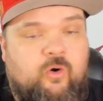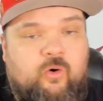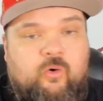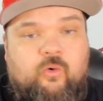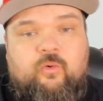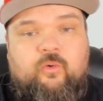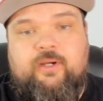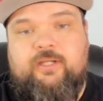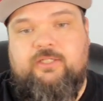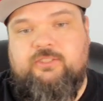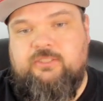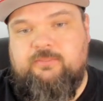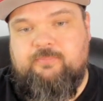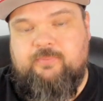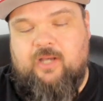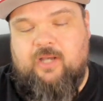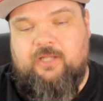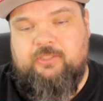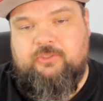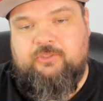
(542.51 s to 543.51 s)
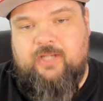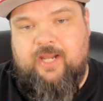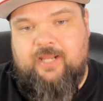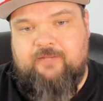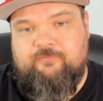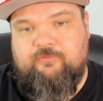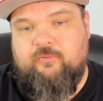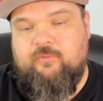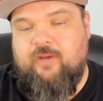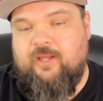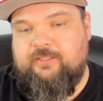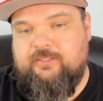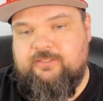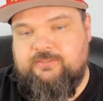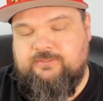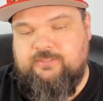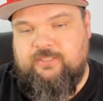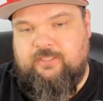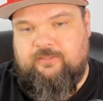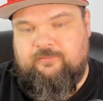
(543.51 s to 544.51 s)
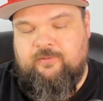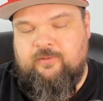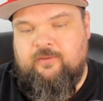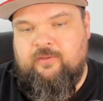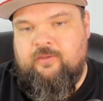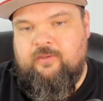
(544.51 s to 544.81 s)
or a cheap contract for Rock Yassin.